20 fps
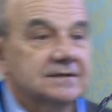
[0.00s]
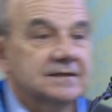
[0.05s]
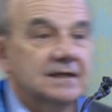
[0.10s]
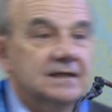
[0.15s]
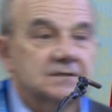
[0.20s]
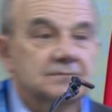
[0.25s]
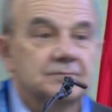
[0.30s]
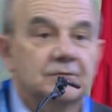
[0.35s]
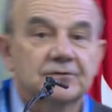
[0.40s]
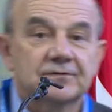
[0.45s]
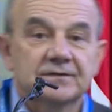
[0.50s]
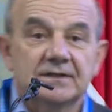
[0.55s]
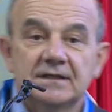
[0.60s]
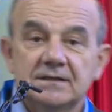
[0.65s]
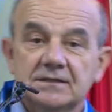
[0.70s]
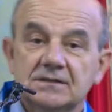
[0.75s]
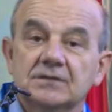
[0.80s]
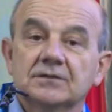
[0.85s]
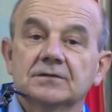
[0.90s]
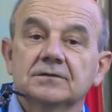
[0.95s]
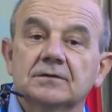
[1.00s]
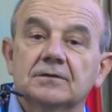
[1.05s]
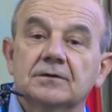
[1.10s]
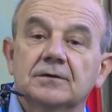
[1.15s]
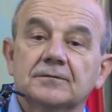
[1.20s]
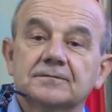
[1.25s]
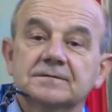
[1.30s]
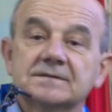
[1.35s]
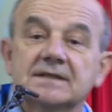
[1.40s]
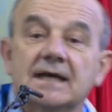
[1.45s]
transportation
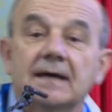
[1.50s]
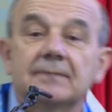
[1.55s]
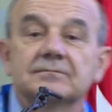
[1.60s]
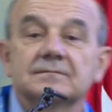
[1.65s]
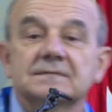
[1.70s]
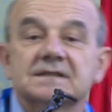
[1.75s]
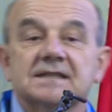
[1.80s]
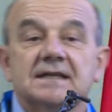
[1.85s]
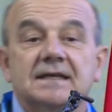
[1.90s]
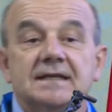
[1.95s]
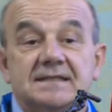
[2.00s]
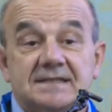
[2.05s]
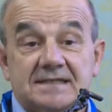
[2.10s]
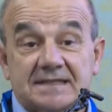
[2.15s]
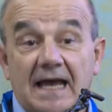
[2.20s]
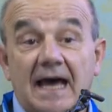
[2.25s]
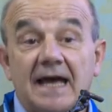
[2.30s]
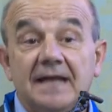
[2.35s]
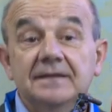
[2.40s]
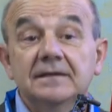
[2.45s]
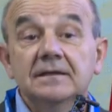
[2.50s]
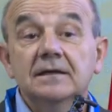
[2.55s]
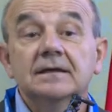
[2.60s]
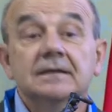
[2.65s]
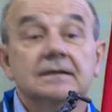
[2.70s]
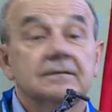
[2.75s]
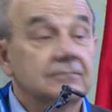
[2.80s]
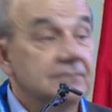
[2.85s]
of some, say, sand,